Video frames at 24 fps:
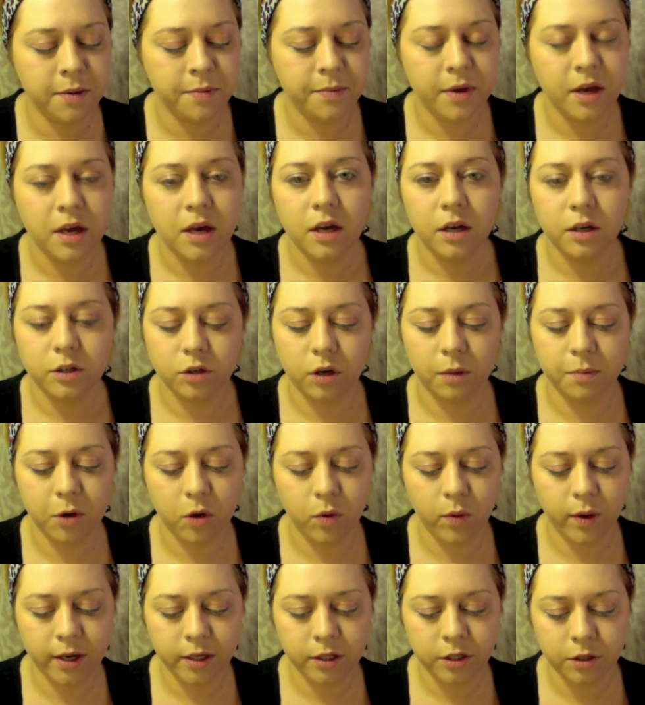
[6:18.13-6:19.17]
So I'm going
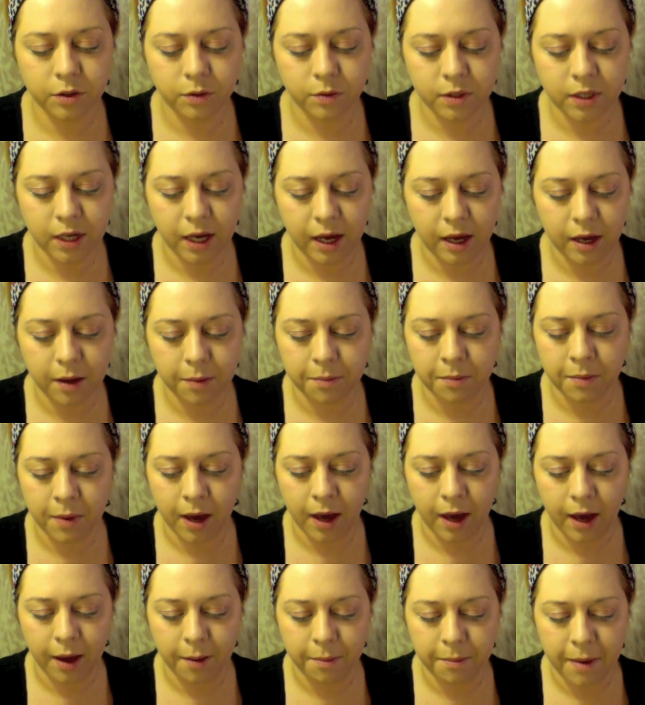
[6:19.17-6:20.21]
to take my
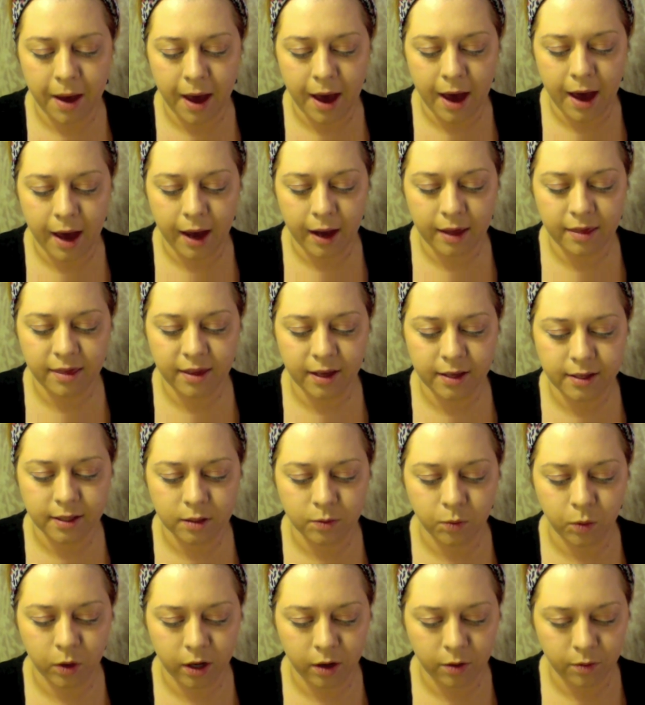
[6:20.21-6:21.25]
MAC, I think this is
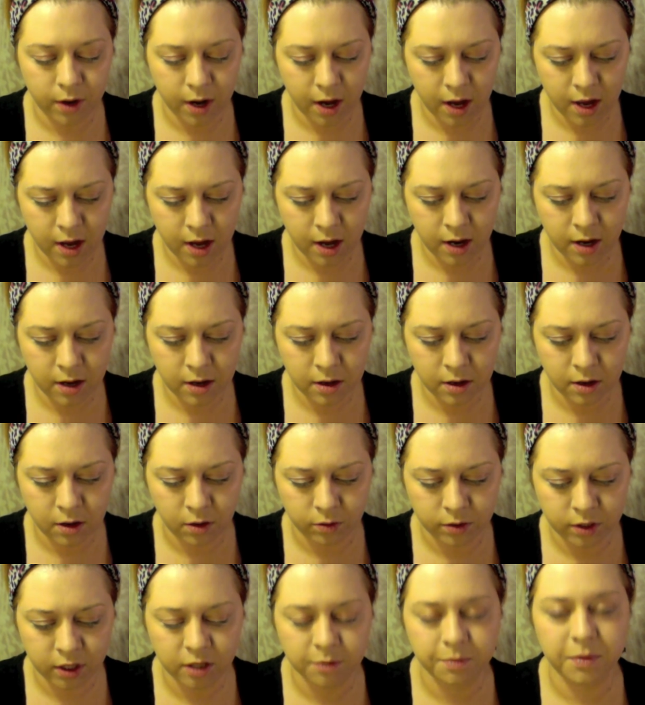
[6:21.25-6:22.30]
109, no, excuse me,
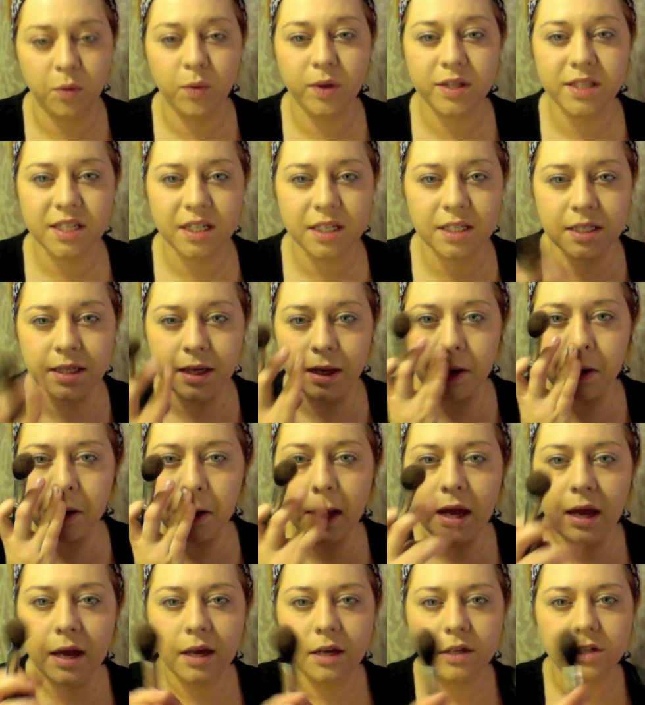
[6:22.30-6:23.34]
116. It's
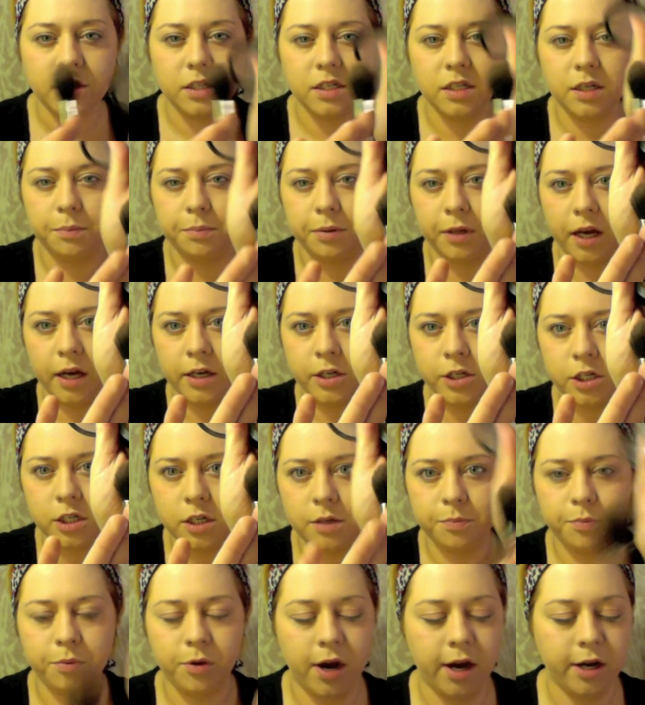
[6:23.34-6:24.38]
just a blush
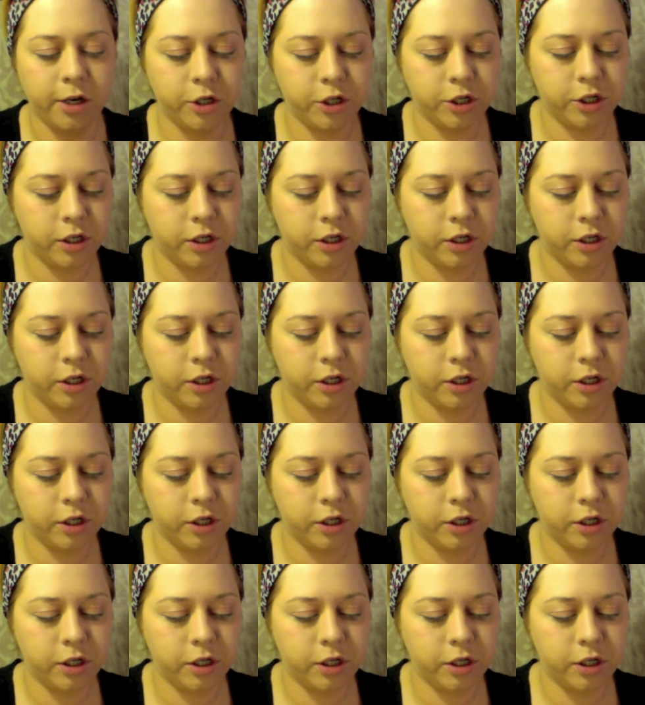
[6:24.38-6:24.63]
brush.